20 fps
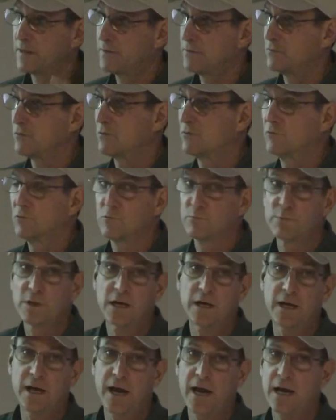it through a
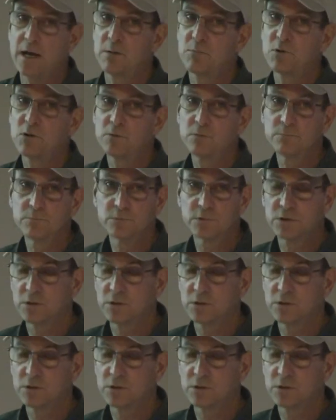ruminant animal.